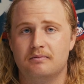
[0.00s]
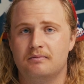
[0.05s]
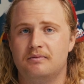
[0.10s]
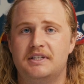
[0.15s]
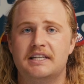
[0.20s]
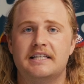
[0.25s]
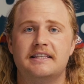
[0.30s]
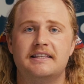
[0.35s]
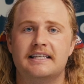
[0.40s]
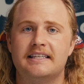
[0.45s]

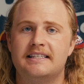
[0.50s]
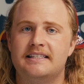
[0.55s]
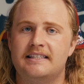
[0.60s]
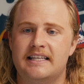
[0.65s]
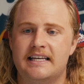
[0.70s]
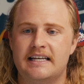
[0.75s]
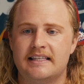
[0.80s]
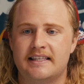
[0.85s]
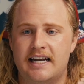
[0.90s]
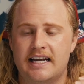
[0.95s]
did this
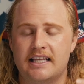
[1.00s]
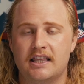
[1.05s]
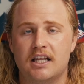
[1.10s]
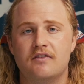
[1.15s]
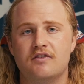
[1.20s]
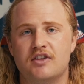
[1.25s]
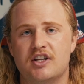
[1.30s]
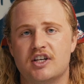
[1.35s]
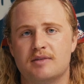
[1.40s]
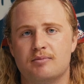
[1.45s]
thing, that I
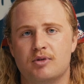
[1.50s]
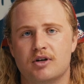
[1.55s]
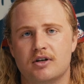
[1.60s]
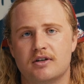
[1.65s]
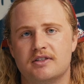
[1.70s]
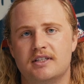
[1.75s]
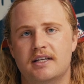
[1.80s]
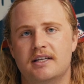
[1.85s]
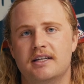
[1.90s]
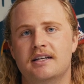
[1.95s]
loved this
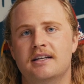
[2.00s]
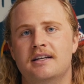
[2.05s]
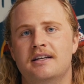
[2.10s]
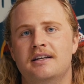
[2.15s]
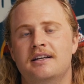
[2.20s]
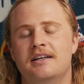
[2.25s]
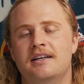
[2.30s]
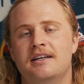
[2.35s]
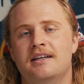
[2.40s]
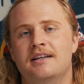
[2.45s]
person.
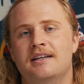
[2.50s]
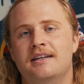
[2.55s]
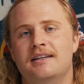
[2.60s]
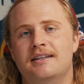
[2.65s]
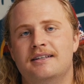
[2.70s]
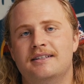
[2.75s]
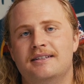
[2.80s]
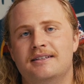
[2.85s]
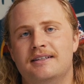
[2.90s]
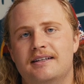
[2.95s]

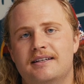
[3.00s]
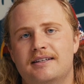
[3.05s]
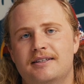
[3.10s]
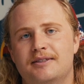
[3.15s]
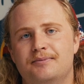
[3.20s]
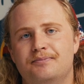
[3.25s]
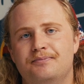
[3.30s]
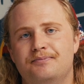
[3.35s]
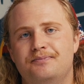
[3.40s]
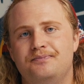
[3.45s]

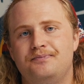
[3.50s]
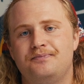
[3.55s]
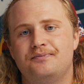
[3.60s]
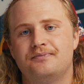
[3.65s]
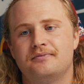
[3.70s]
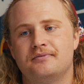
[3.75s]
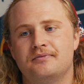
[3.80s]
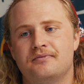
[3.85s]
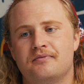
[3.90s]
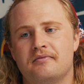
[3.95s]
And
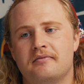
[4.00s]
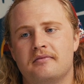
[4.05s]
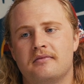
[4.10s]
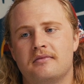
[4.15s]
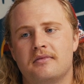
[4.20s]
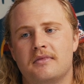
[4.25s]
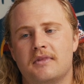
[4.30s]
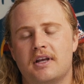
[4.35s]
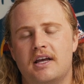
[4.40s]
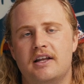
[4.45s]

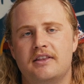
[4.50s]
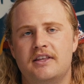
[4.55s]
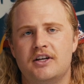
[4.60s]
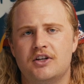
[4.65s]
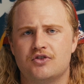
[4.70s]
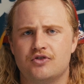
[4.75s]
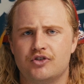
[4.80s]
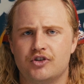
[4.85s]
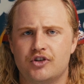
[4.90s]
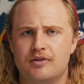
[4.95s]
I think
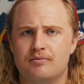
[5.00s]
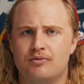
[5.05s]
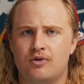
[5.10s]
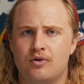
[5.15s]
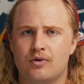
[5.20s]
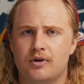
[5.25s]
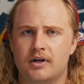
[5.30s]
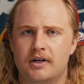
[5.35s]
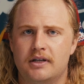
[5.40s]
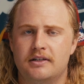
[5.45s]
it's really
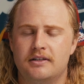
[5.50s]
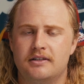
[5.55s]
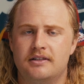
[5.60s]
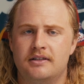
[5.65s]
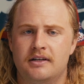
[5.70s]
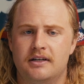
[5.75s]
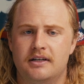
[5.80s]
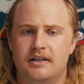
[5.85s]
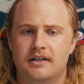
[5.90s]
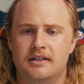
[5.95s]
important
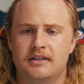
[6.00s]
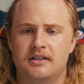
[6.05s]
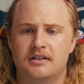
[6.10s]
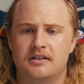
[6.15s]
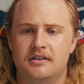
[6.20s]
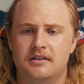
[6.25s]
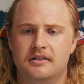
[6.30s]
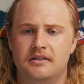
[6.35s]
to